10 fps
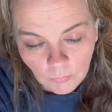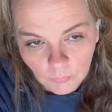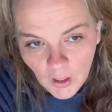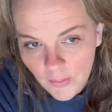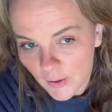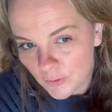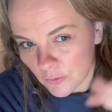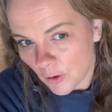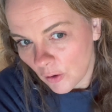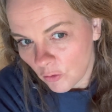then
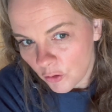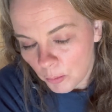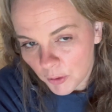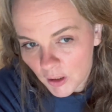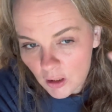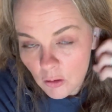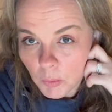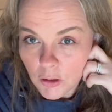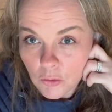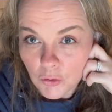also putting in the
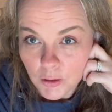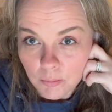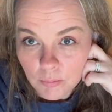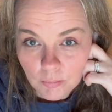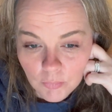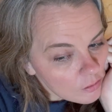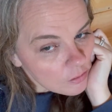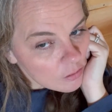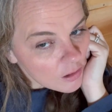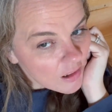window trim
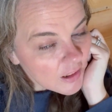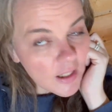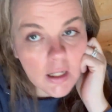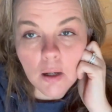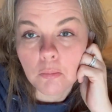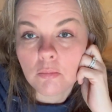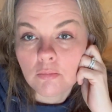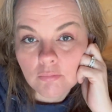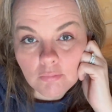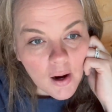and cleaning up.
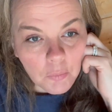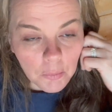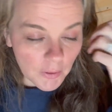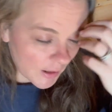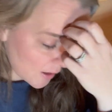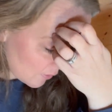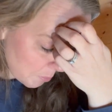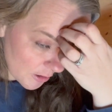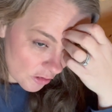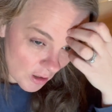We want to get as
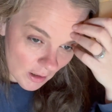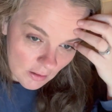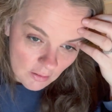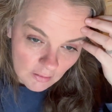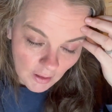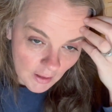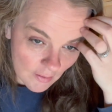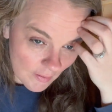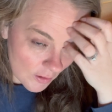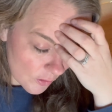much done, like I
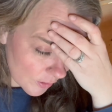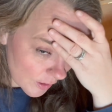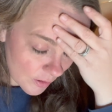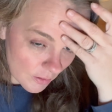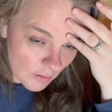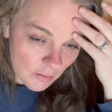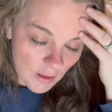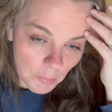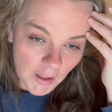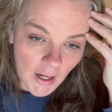said earlier,
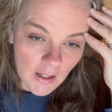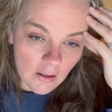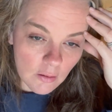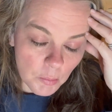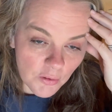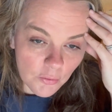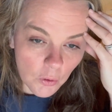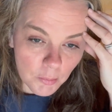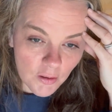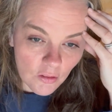that we can before
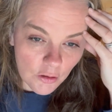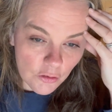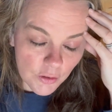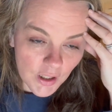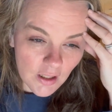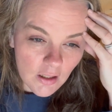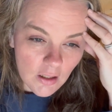my surgery,